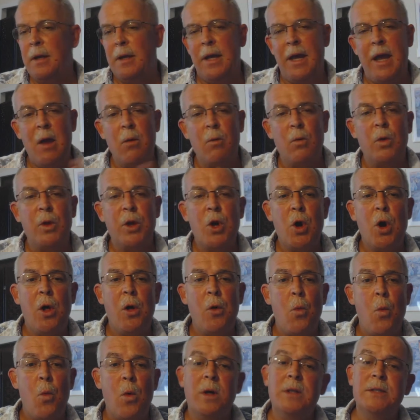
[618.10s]
Can't really
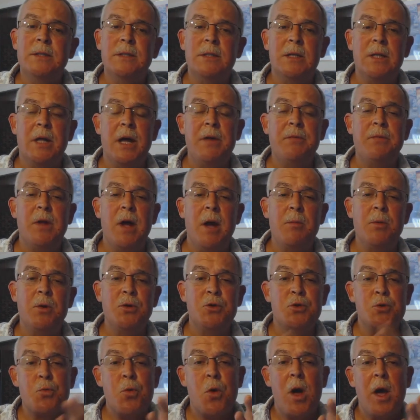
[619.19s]
call it once in a lifetime
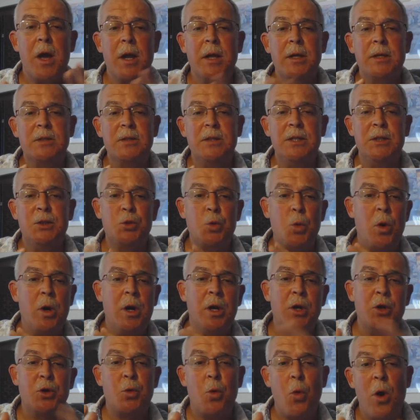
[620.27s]
because you're probably going to see it
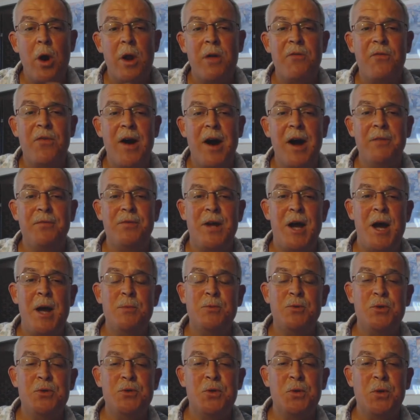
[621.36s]
20 to 25
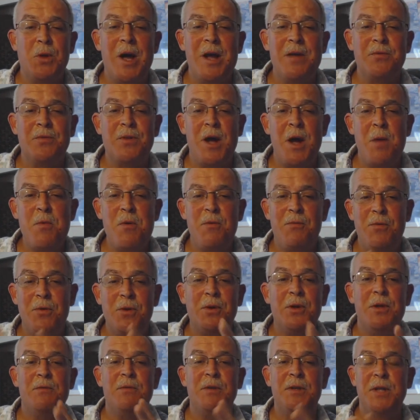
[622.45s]
times in your lifetime if
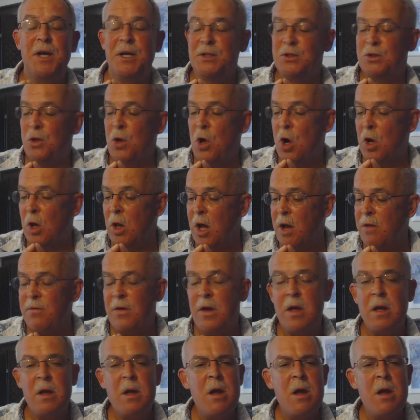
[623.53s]
you live a nice long life,